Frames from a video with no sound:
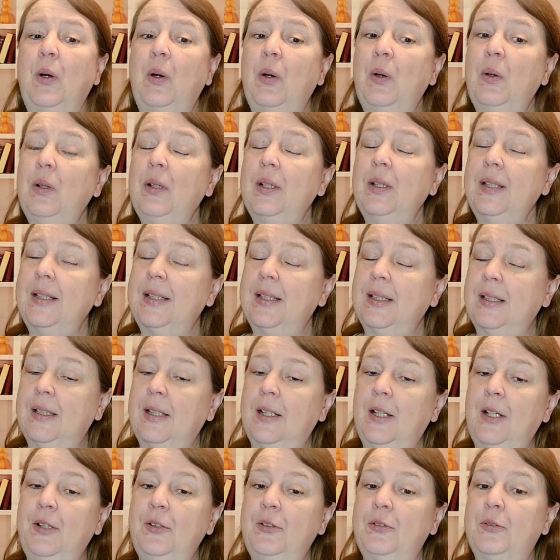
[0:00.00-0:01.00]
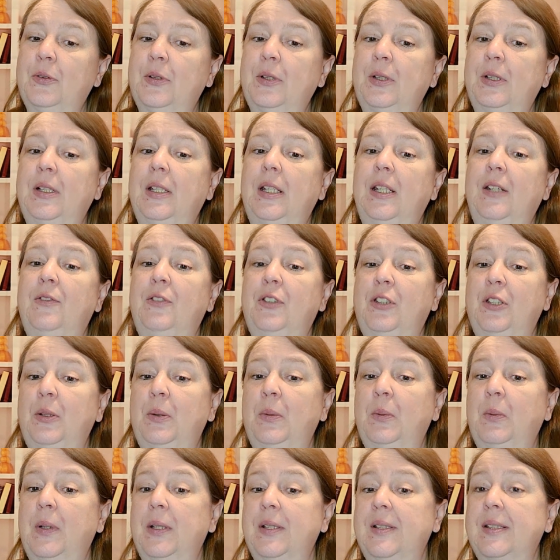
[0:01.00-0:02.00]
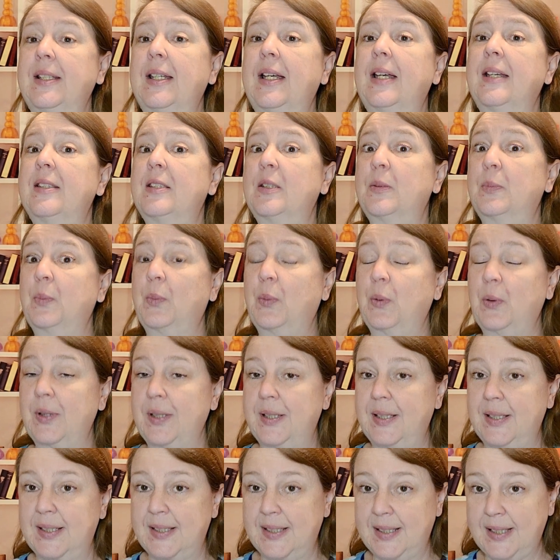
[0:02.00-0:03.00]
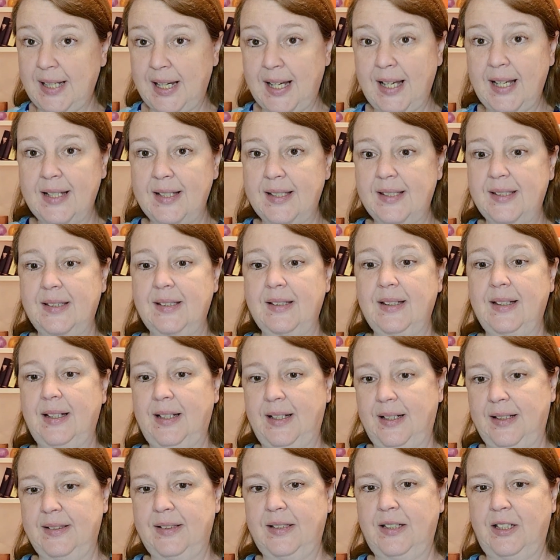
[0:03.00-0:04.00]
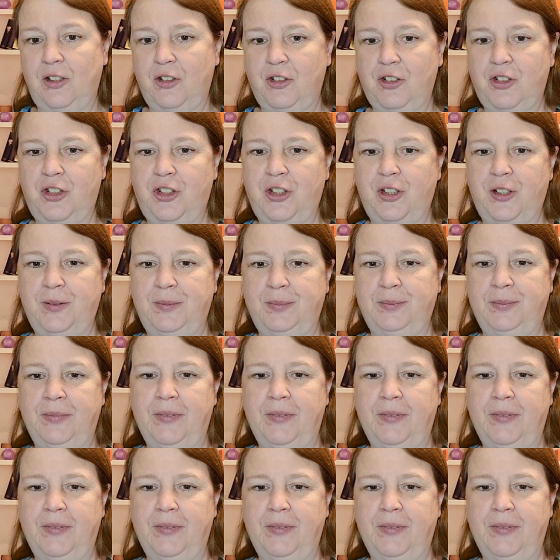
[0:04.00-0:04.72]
only get a hundred if she was as precise as Kirsha.